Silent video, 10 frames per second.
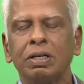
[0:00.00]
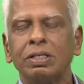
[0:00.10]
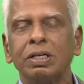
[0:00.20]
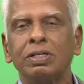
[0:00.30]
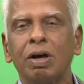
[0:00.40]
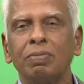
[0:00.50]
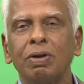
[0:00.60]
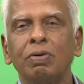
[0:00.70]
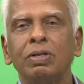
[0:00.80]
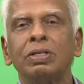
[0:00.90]
is something
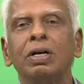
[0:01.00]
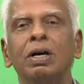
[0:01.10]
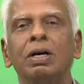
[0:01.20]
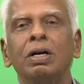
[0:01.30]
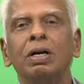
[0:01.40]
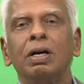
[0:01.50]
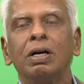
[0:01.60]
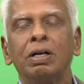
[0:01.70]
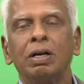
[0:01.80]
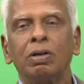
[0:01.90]
which
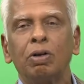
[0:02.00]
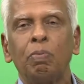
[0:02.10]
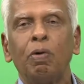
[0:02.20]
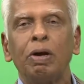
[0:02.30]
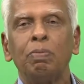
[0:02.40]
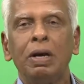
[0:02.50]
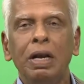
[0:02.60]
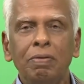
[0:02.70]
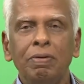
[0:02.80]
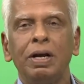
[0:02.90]
the poet
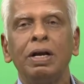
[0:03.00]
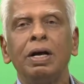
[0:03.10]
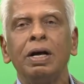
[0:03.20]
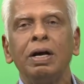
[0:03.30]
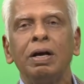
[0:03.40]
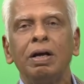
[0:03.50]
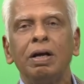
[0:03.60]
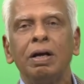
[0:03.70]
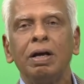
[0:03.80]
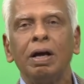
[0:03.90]
believed in,
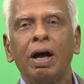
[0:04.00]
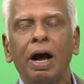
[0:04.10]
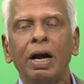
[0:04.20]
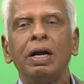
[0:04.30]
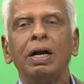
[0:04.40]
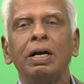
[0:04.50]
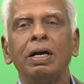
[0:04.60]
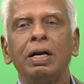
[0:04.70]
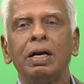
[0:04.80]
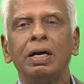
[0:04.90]
and
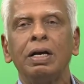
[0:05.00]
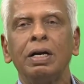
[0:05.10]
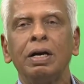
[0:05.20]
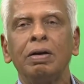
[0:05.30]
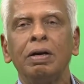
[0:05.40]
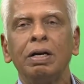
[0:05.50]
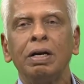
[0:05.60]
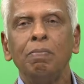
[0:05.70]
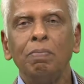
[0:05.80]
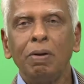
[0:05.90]
he
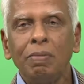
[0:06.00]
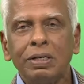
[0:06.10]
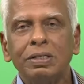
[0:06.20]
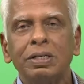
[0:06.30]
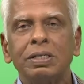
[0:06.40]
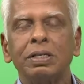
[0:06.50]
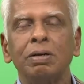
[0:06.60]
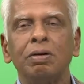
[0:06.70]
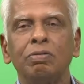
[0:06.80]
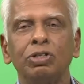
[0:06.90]
implements this
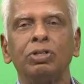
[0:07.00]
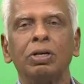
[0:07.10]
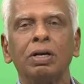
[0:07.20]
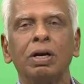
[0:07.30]
vision